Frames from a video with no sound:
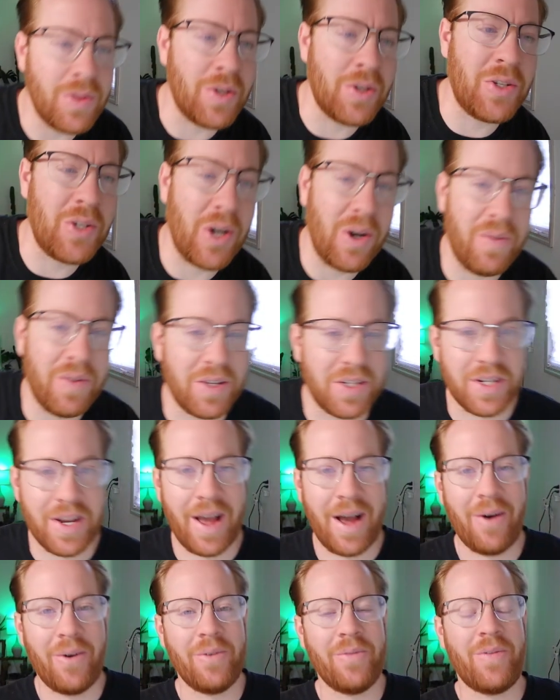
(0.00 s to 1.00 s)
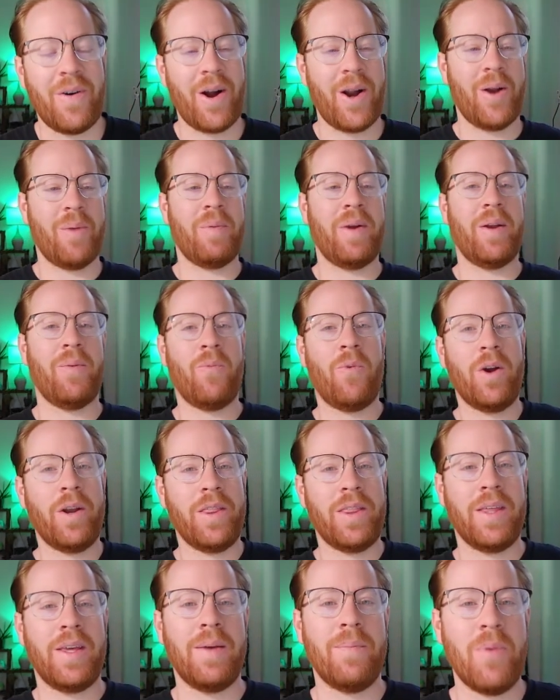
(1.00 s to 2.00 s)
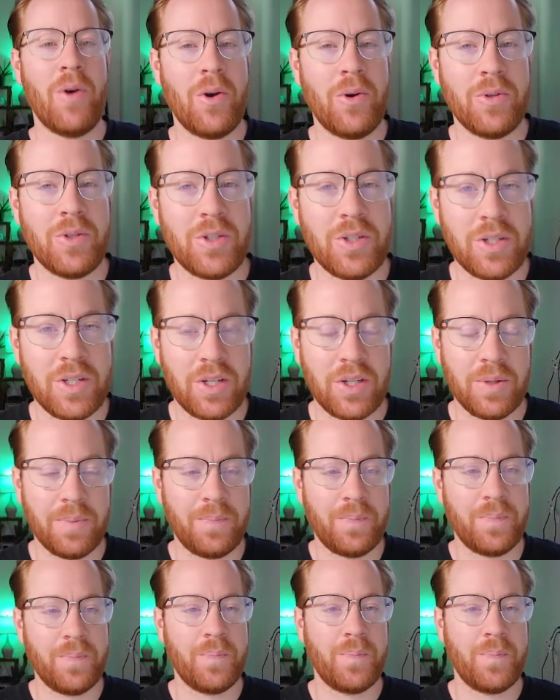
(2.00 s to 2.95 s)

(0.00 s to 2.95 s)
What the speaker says: the ServiceNow environment, one of the most